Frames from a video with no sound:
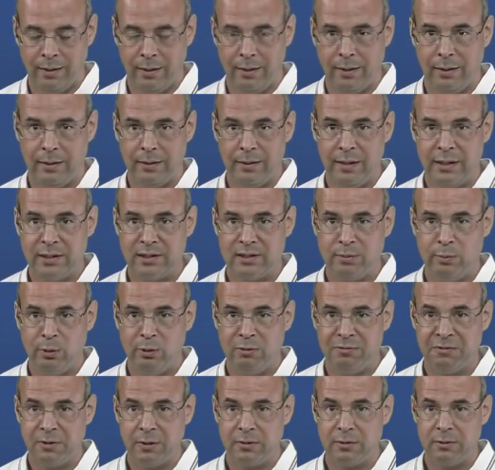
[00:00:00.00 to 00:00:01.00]
Let's
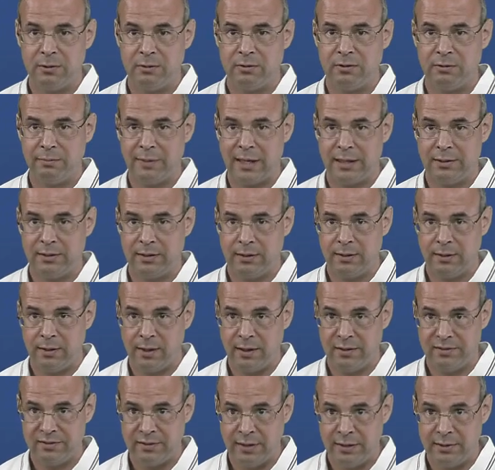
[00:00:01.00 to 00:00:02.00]
move on to
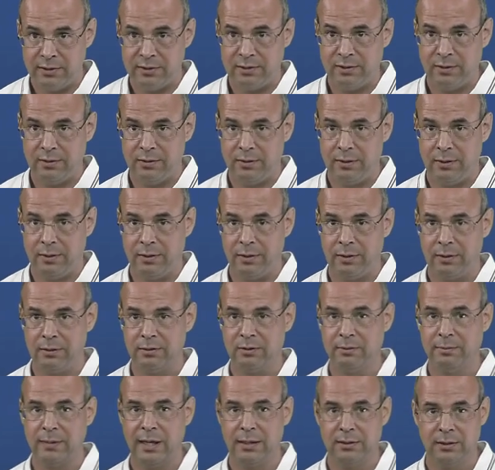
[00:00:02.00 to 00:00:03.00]
grammaticalization.
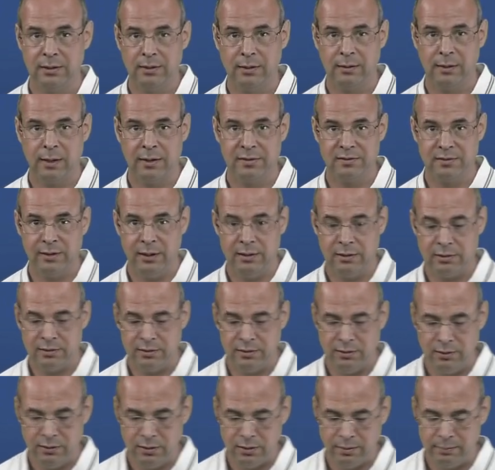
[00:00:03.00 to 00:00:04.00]

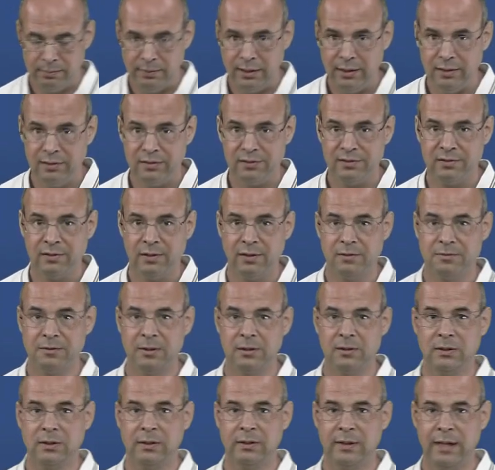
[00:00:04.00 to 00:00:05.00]
Grammaticalization means that
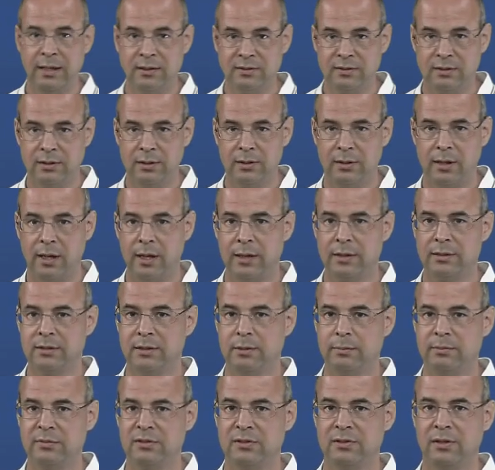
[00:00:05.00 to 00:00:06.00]
a lexical
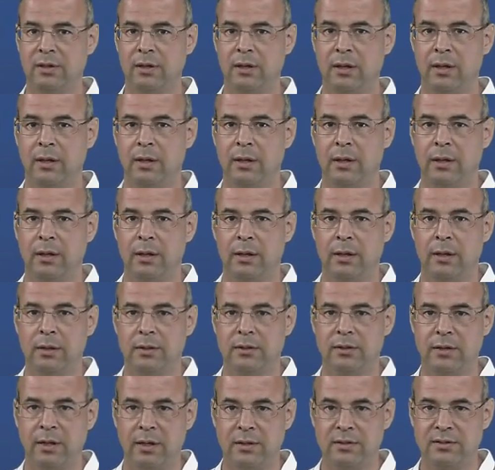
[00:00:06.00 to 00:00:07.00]
item
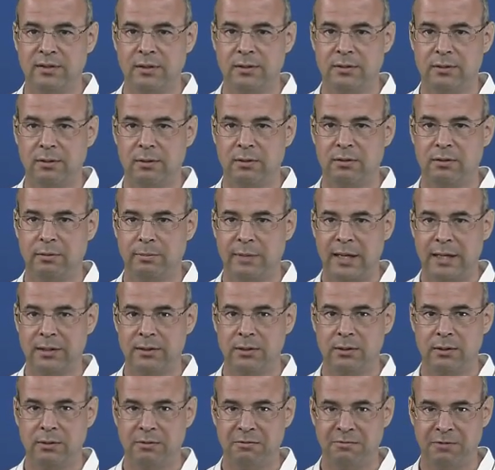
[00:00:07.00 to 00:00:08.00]
turns into a
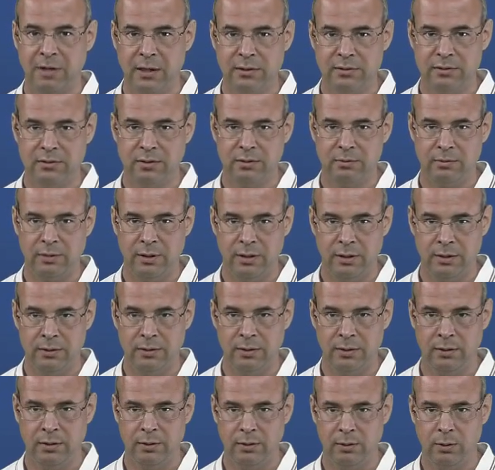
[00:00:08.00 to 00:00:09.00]
grammatical function word,
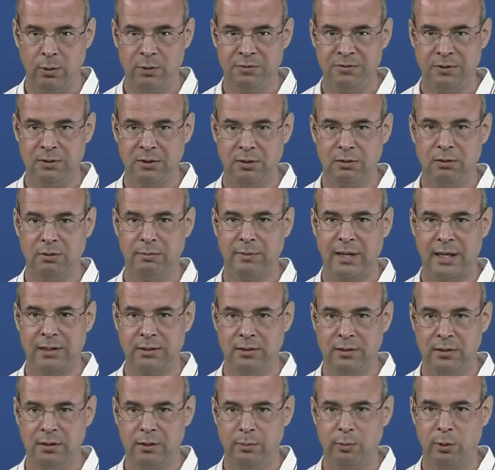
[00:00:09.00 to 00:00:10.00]
or that a
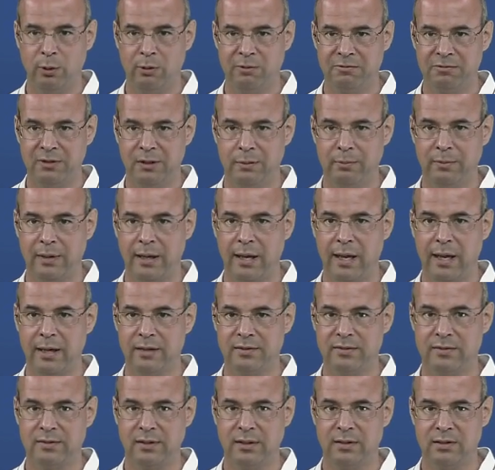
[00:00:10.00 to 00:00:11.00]
grammatical morpheme
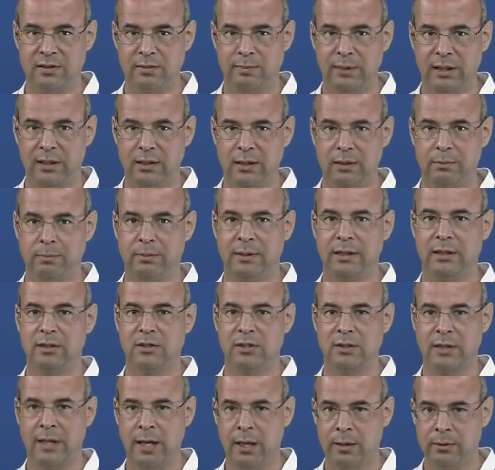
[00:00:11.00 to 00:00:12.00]
has its meaning
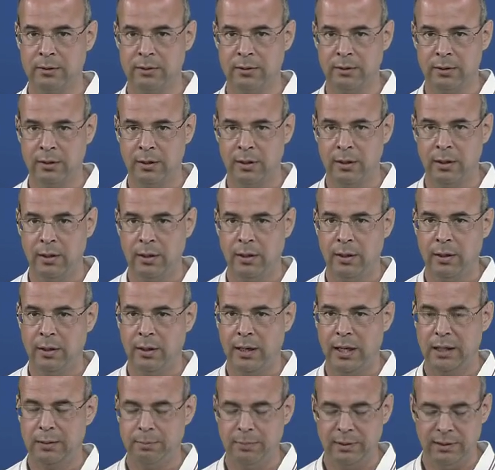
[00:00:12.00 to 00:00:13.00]
bleached out
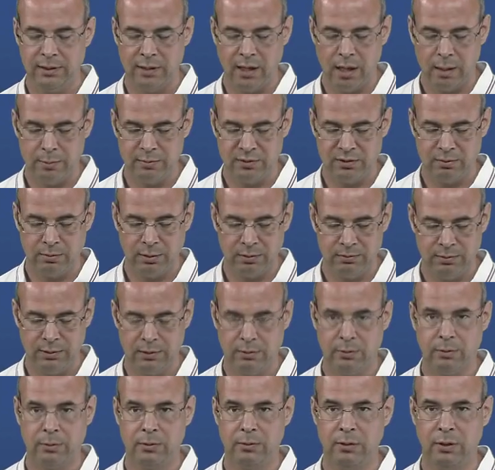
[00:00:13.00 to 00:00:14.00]
and becomes what we
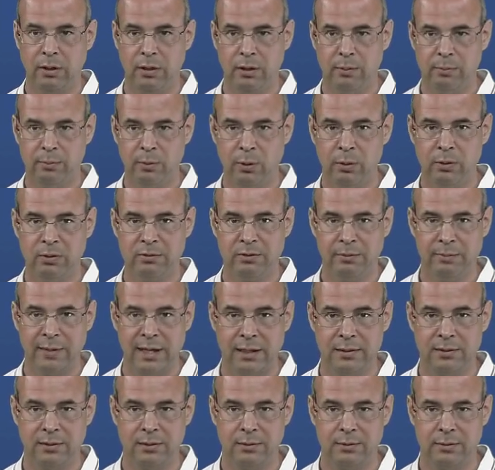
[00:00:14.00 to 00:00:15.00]
call more
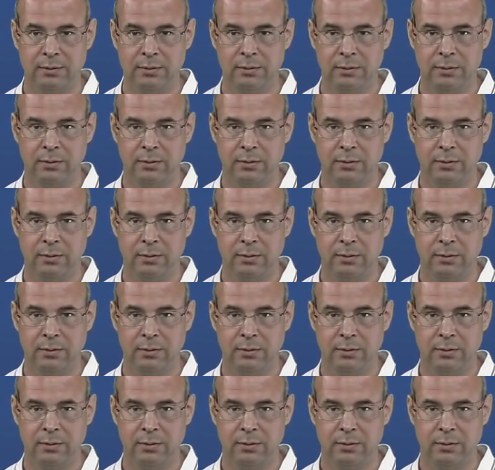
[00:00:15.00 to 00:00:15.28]
grammatical.